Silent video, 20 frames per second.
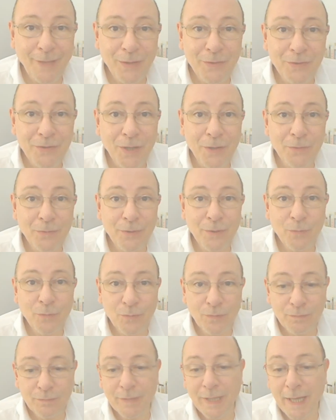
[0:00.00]
So
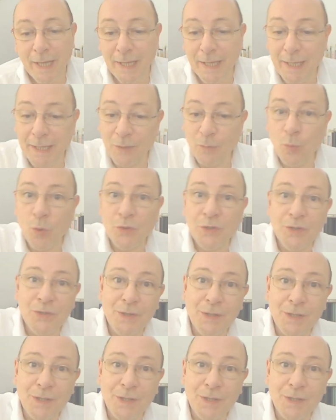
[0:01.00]
A A, what is